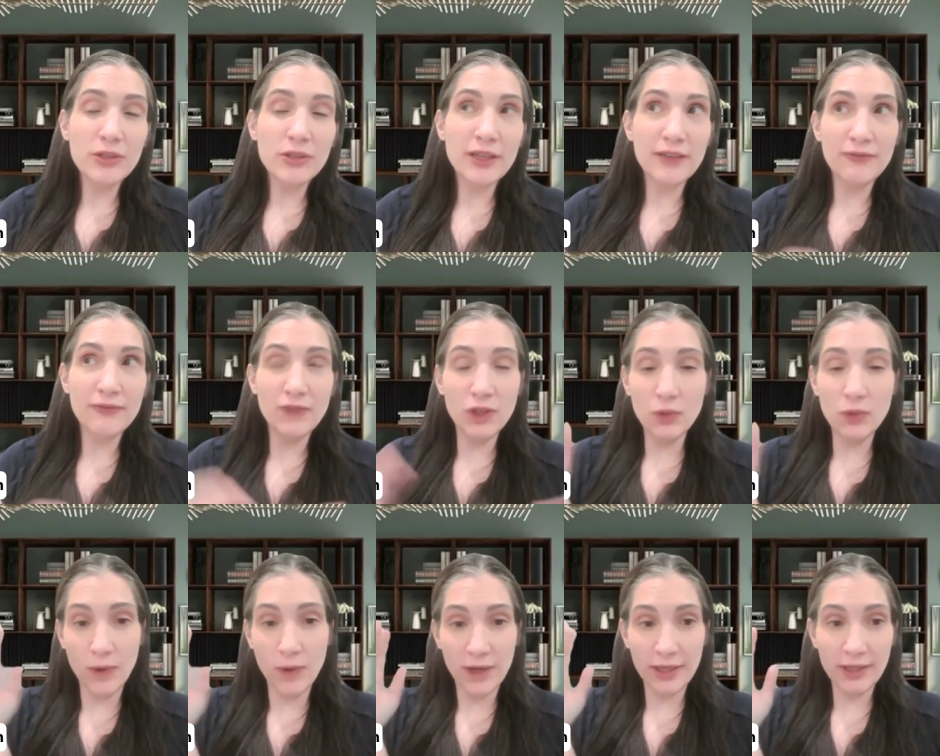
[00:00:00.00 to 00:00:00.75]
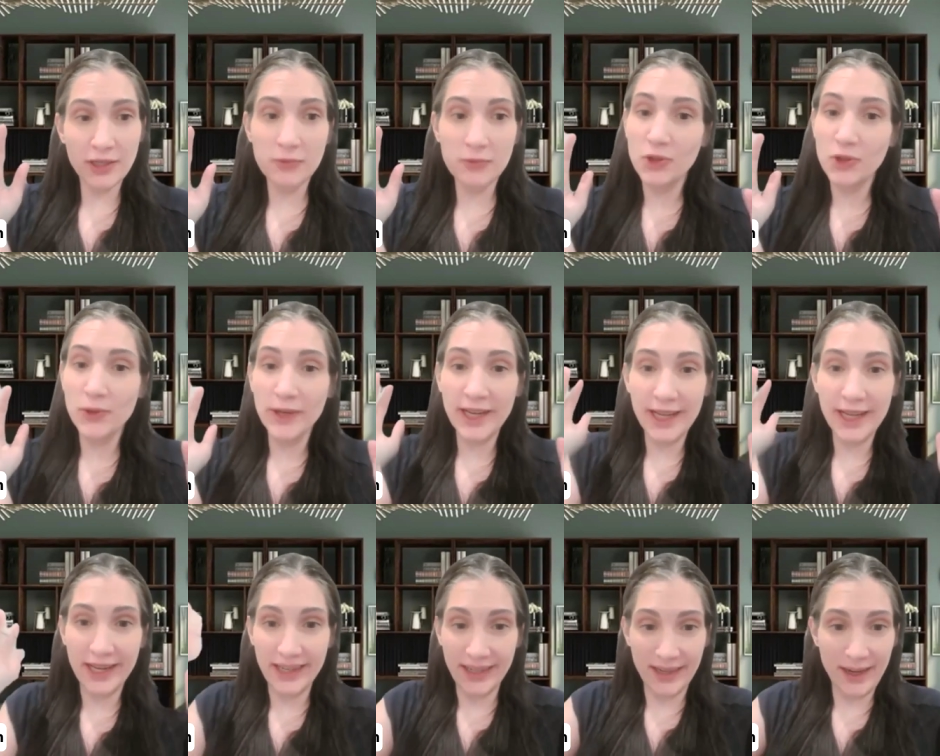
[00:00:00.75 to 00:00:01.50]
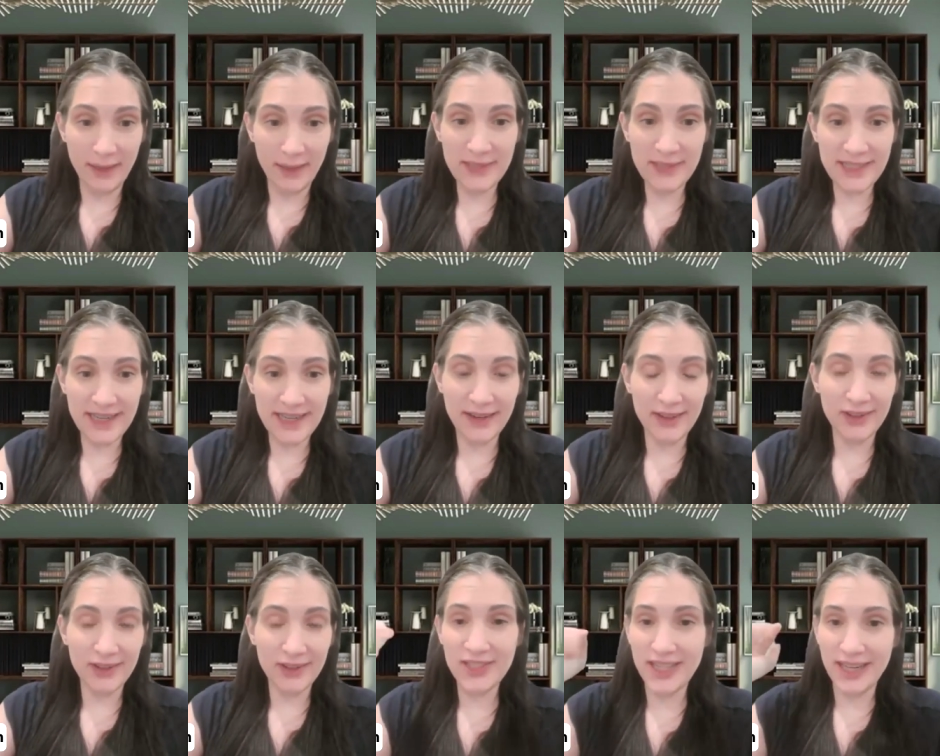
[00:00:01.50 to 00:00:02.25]
if you want to communicate it
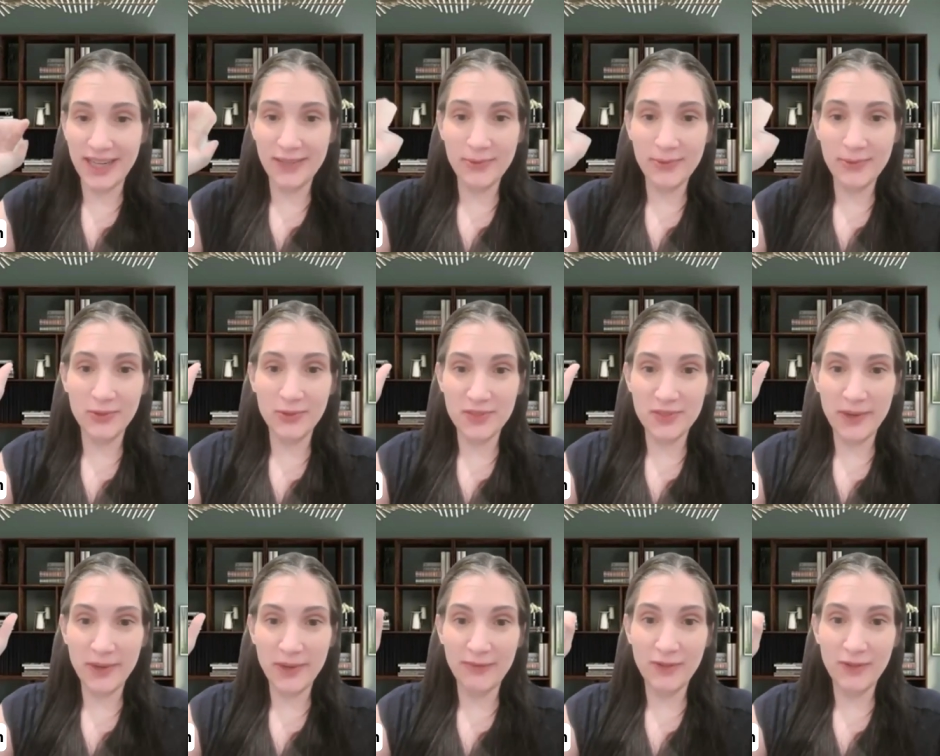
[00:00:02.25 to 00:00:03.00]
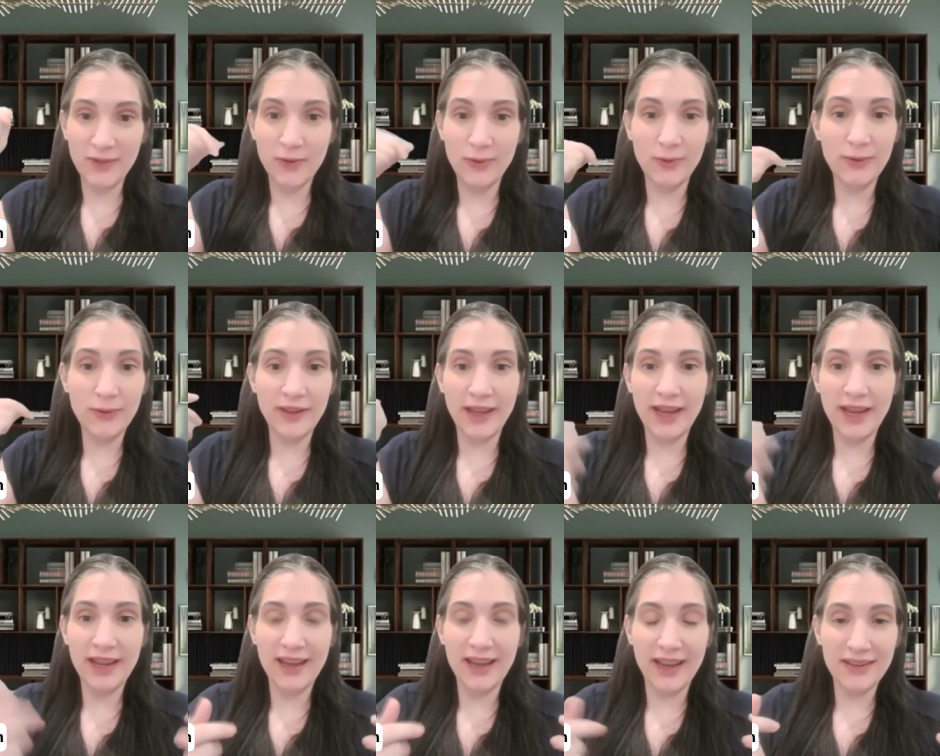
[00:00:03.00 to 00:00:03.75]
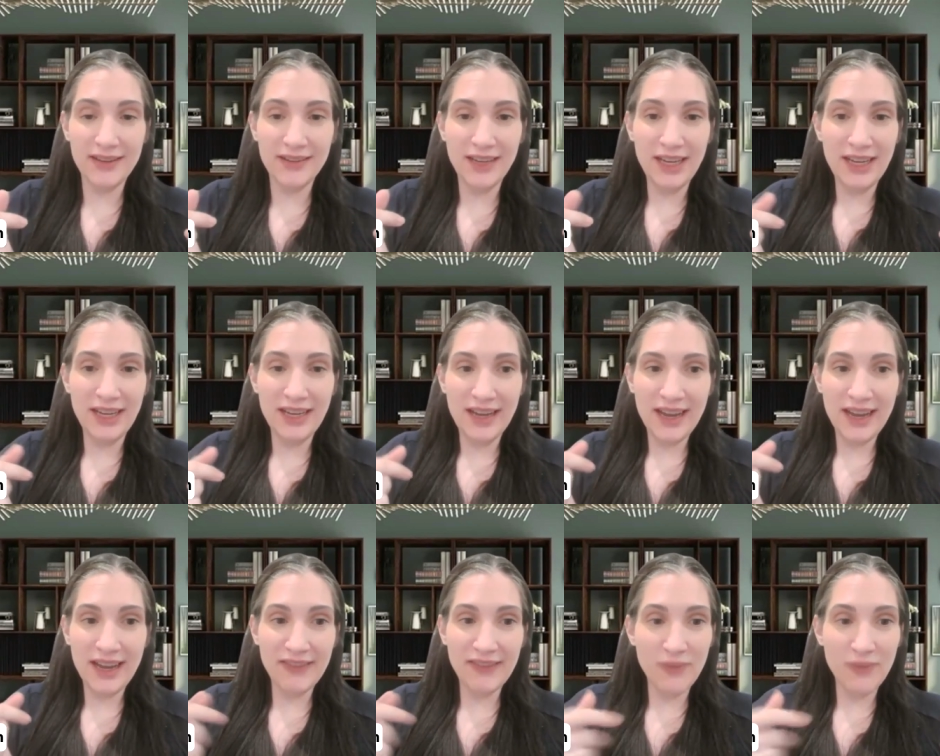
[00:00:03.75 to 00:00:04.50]
upstairs to anyone who's above you, like I
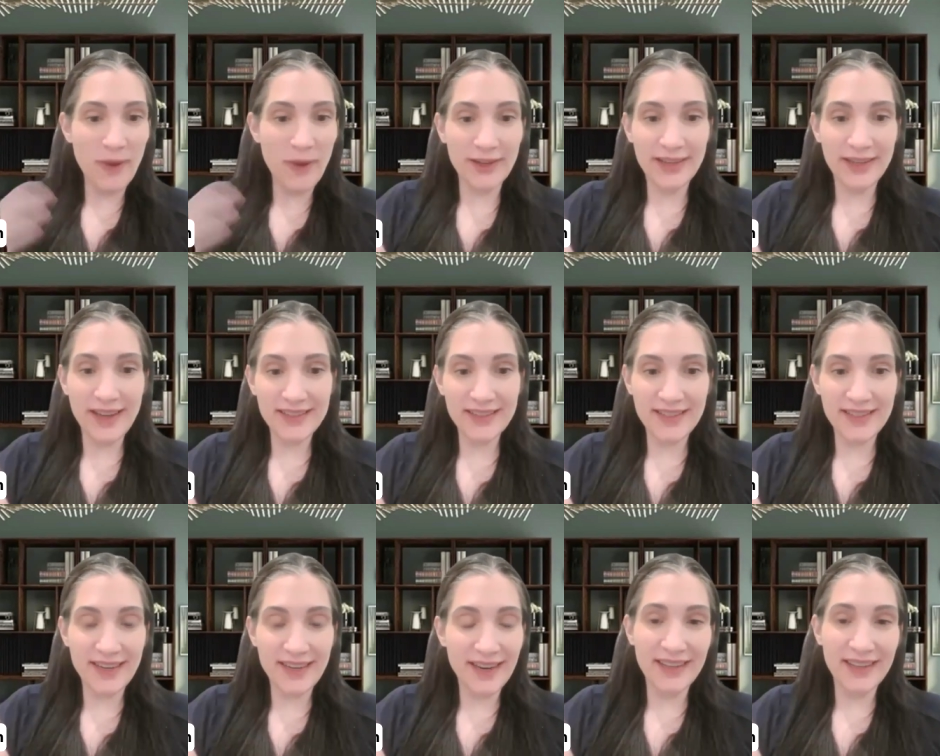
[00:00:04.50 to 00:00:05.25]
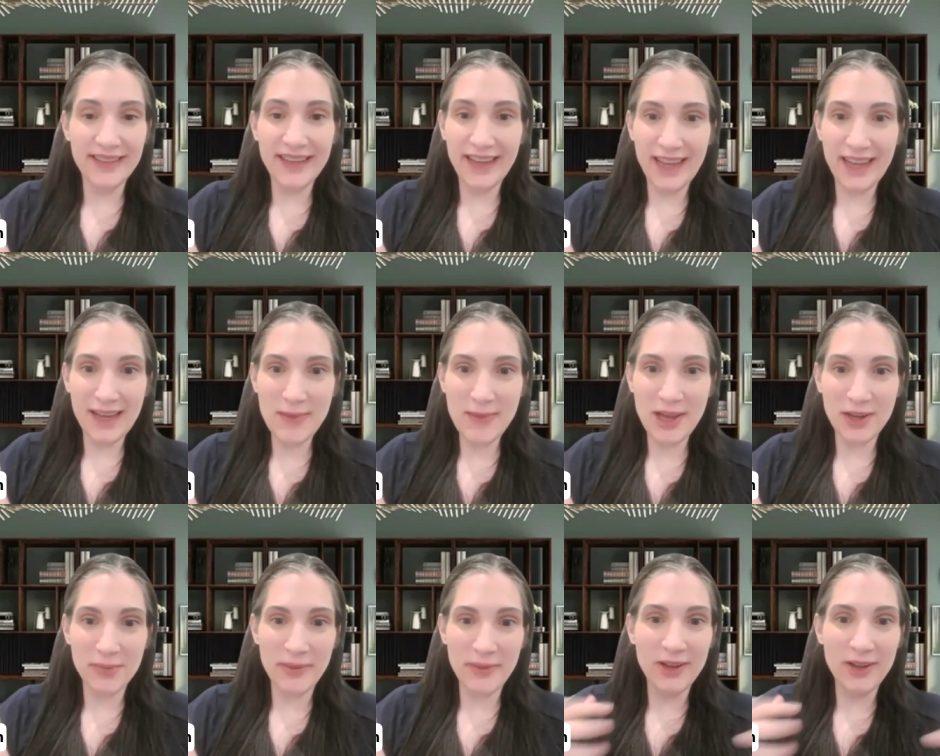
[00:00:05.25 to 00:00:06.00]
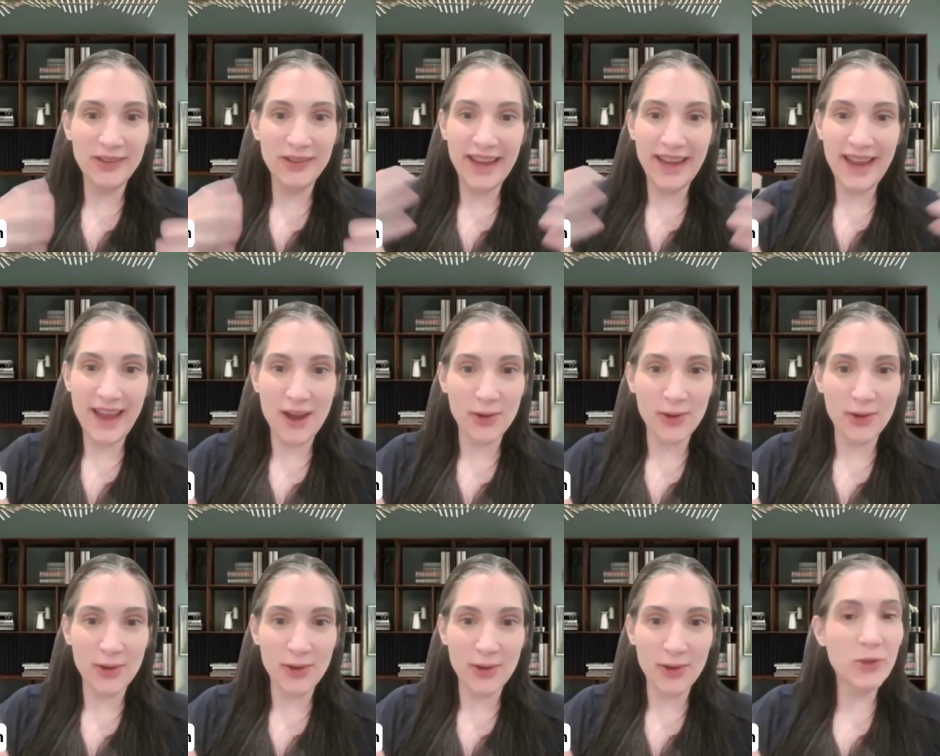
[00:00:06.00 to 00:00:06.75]
have a podcast today that came out about like how to
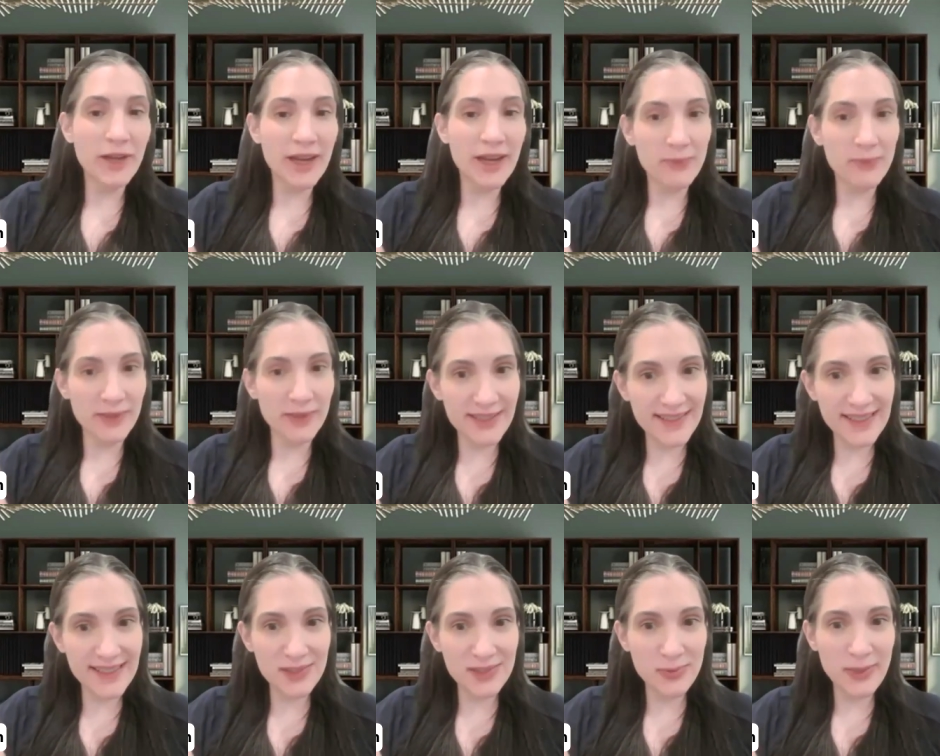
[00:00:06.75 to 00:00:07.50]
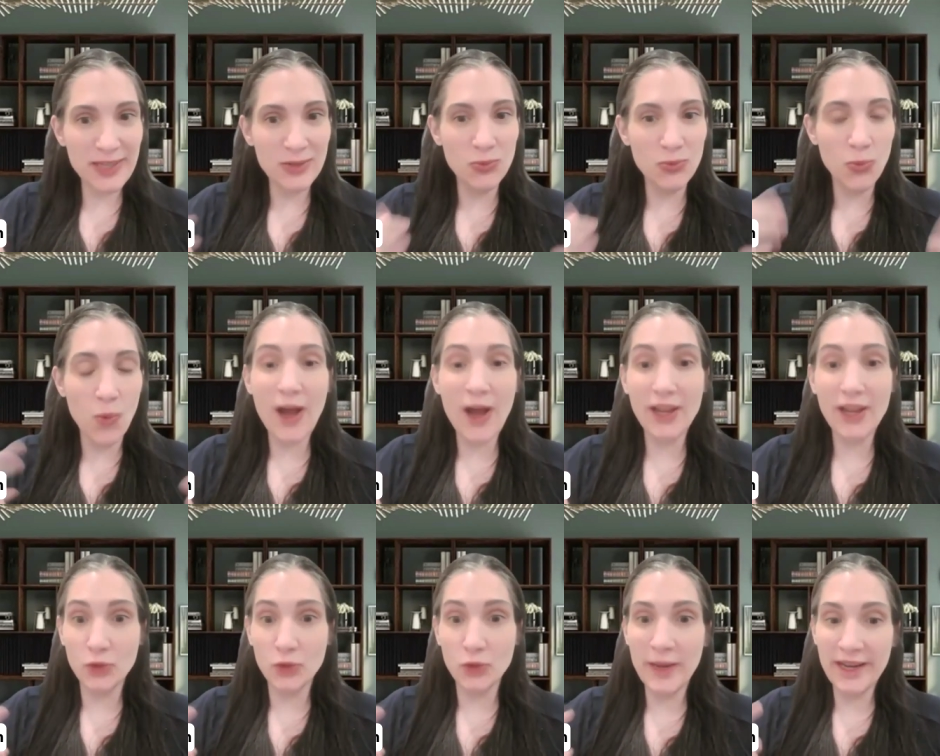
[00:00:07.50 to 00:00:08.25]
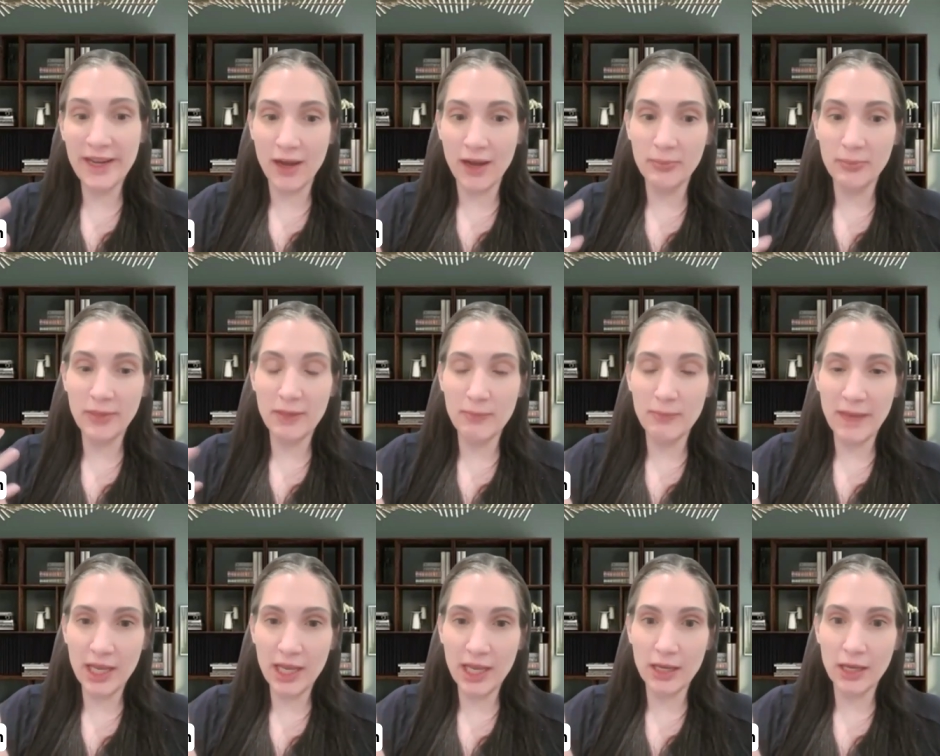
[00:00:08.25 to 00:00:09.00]
communicate with the C-suite and why you may not be
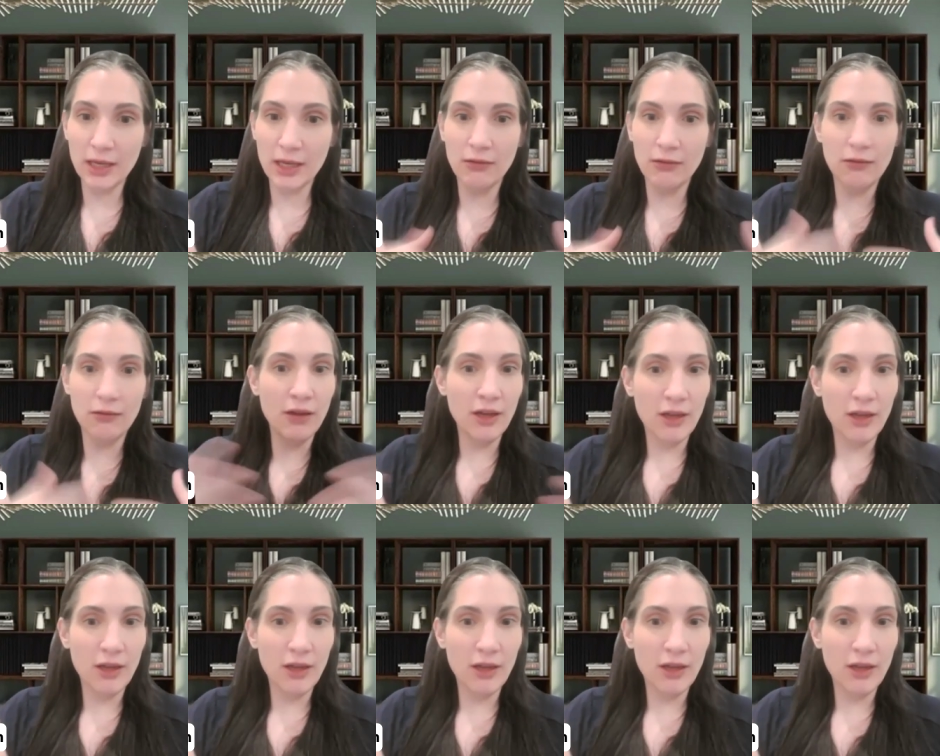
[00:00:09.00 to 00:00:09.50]
making